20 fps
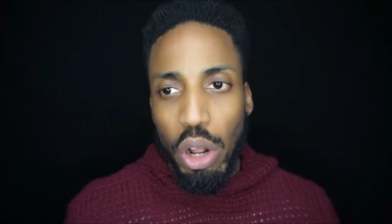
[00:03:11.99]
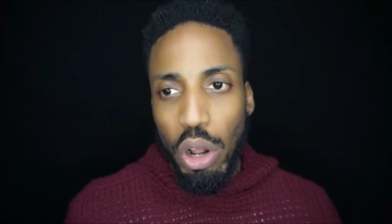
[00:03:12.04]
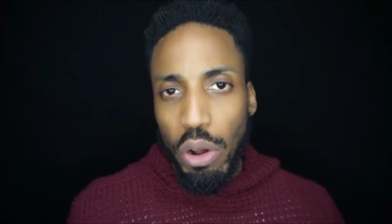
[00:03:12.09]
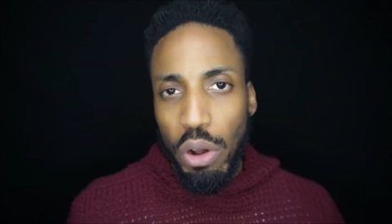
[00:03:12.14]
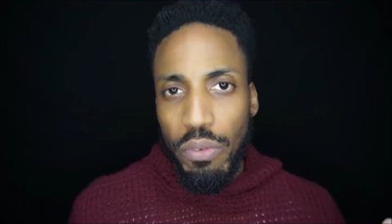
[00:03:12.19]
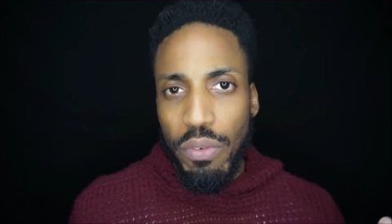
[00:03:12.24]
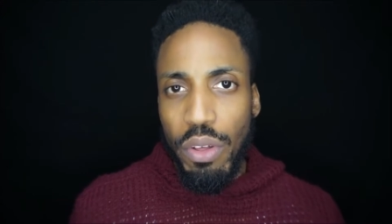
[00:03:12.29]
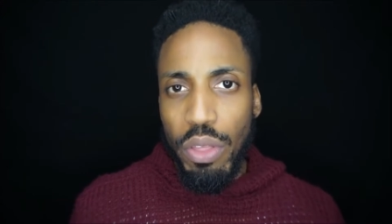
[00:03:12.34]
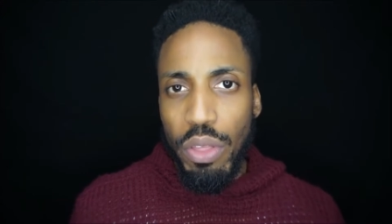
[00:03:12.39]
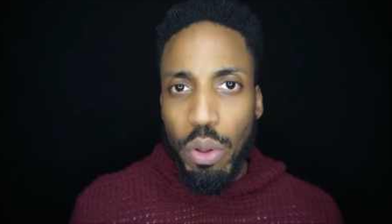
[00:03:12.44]

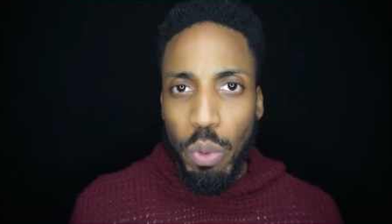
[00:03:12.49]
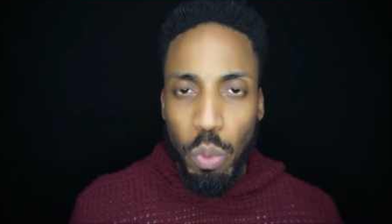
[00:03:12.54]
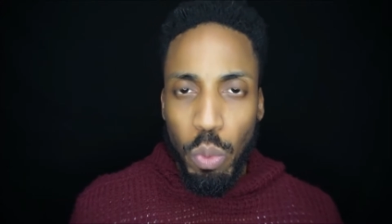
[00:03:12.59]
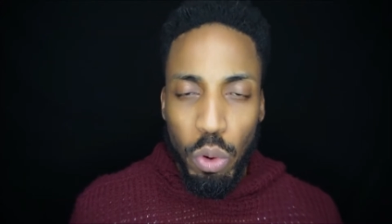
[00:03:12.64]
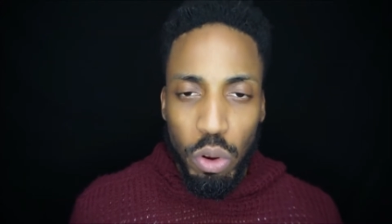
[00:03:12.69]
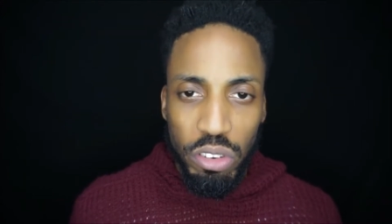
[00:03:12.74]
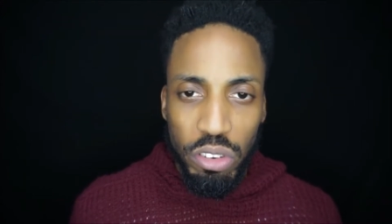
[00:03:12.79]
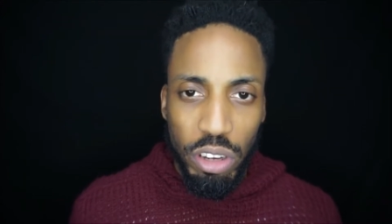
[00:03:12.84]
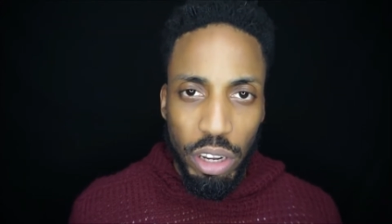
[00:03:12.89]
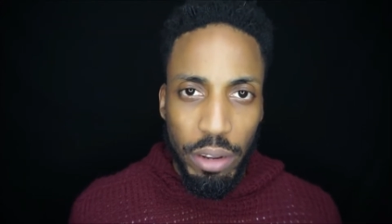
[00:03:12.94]
of the
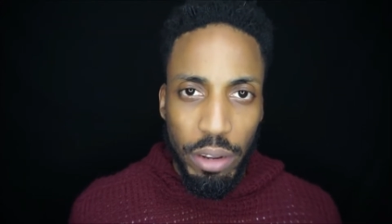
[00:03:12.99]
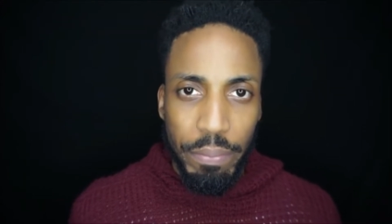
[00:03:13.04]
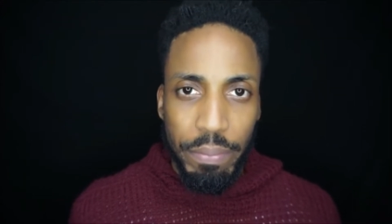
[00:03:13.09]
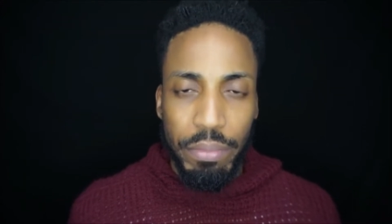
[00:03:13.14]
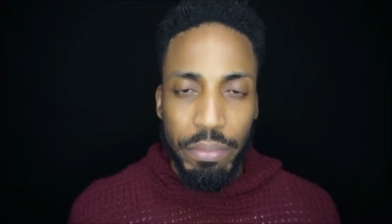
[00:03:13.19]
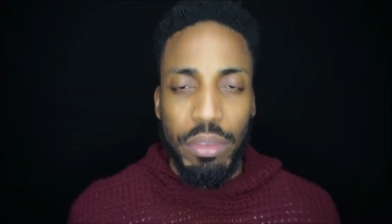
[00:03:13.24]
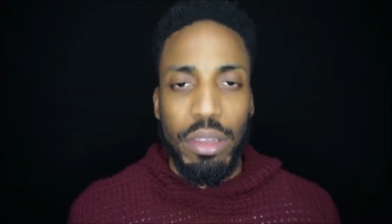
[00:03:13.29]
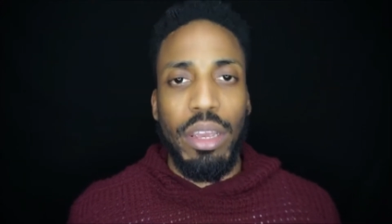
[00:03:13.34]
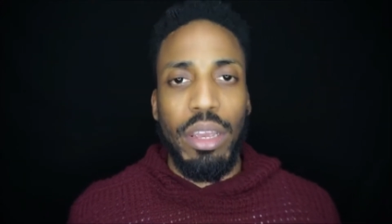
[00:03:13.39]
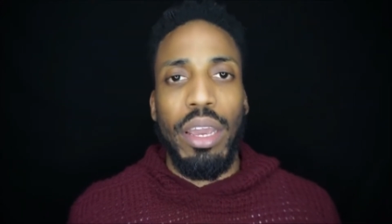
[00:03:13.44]
water.
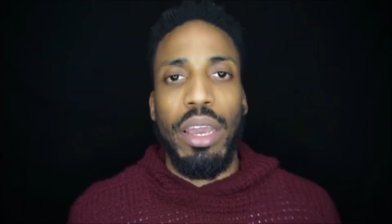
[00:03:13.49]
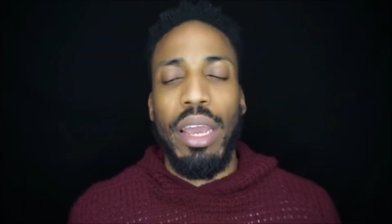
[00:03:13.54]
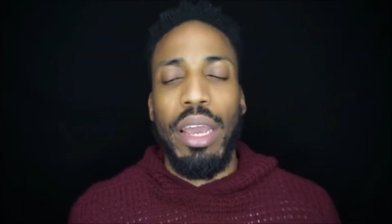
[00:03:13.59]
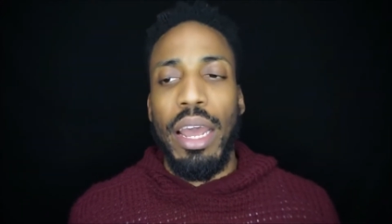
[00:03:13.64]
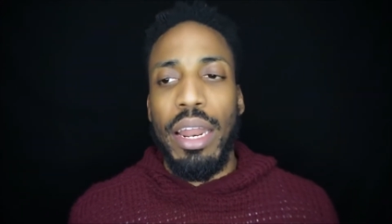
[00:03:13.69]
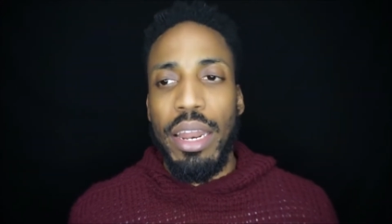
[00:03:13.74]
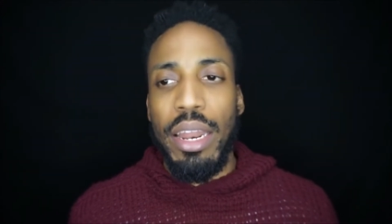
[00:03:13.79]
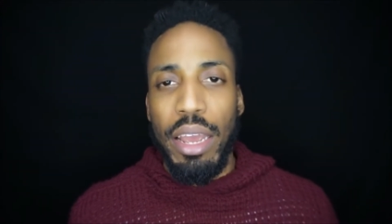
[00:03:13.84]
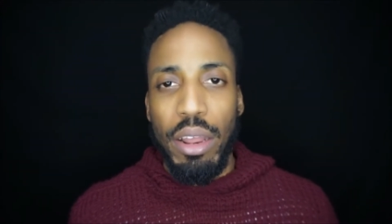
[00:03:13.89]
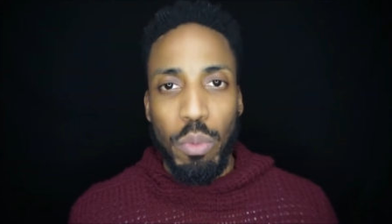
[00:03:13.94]
Okay,
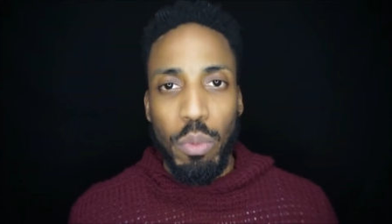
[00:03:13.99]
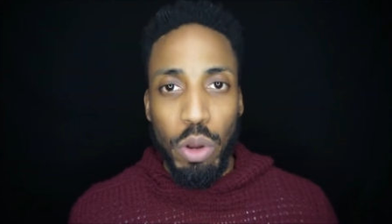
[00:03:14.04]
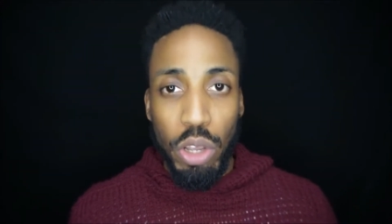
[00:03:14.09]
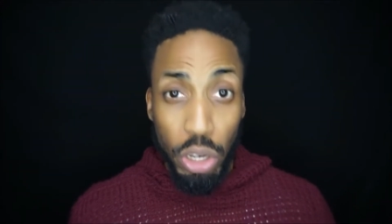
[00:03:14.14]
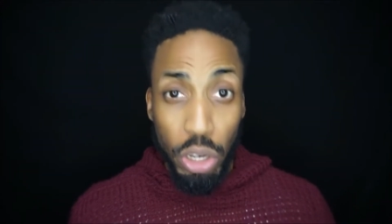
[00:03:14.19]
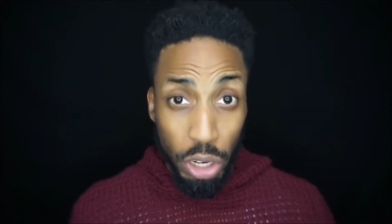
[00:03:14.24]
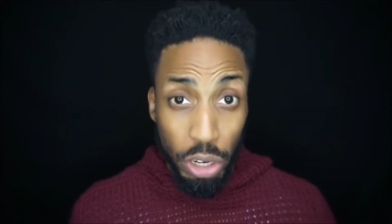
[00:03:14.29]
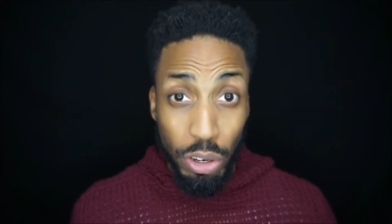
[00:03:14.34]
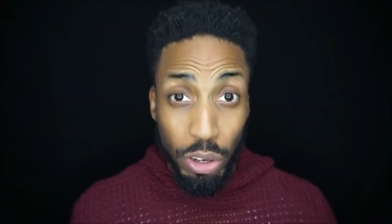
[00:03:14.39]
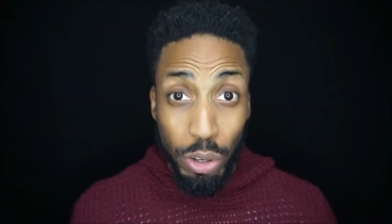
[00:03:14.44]
and then
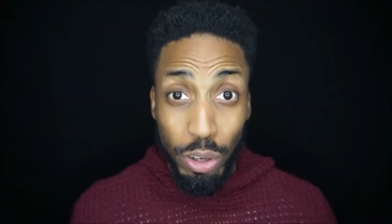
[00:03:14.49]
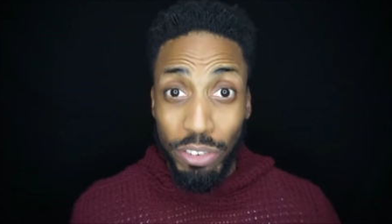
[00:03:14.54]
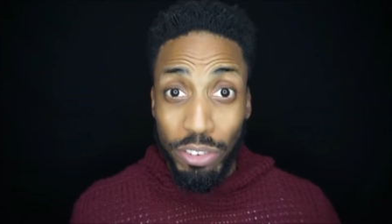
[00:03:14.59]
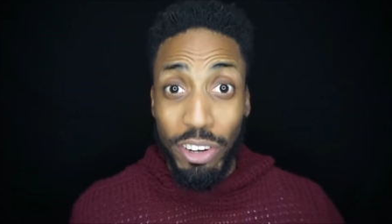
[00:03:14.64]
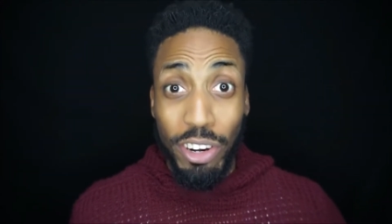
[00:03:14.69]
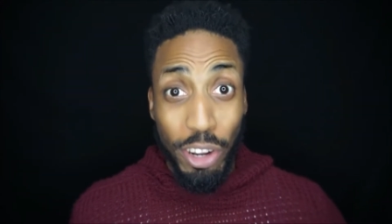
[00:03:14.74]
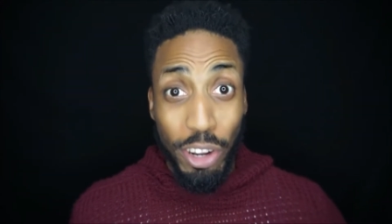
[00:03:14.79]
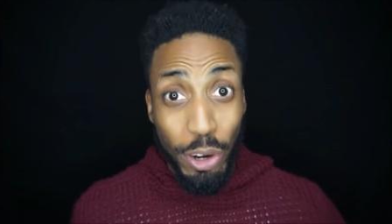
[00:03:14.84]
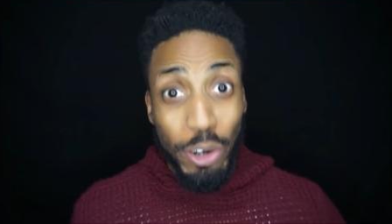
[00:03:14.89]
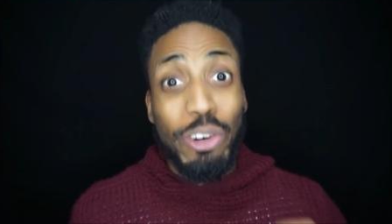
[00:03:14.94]
what you're going to do is
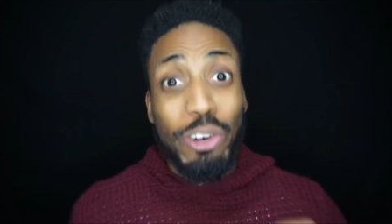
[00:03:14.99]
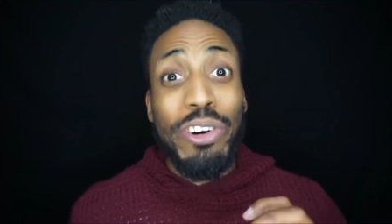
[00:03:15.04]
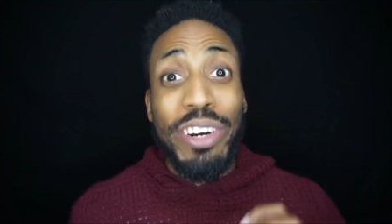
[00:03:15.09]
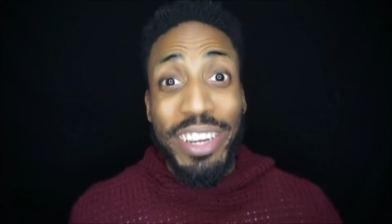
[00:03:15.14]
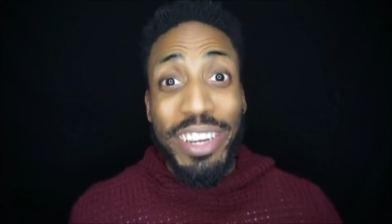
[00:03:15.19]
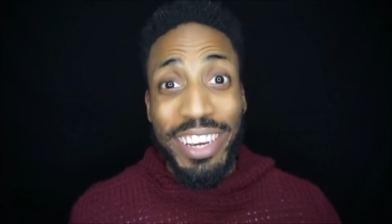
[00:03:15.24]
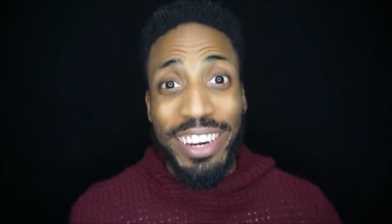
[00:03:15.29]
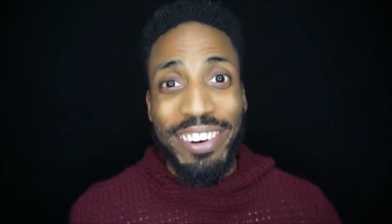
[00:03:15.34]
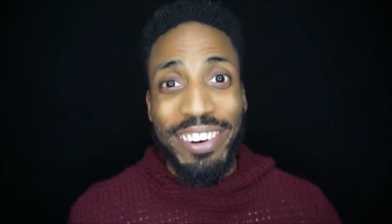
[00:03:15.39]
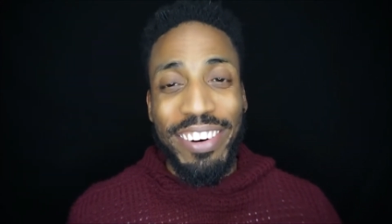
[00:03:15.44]
you're going to go
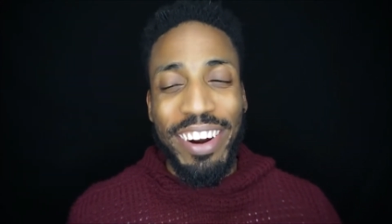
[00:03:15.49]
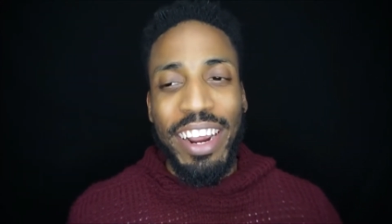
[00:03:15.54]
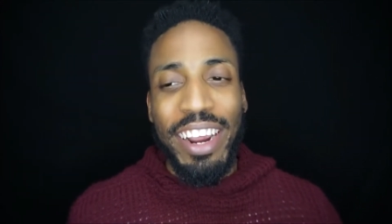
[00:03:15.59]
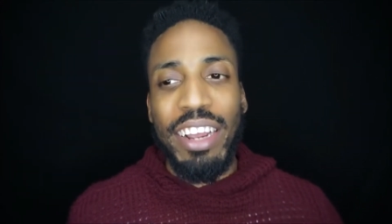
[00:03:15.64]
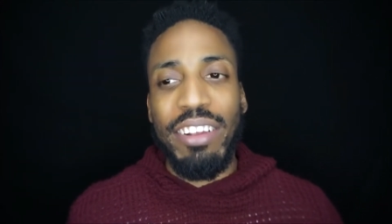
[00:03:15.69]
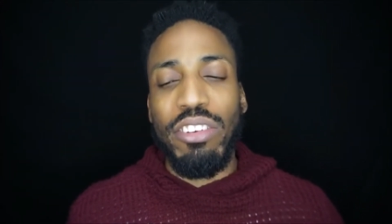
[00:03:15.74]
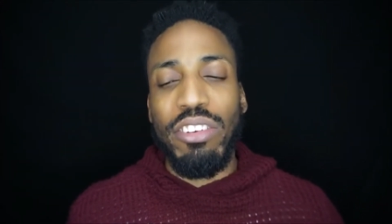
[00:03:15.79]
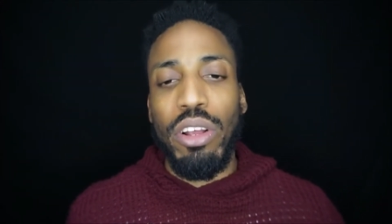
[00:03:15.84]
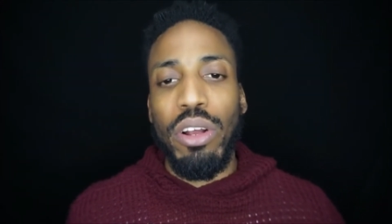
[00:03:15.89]
drink it, right?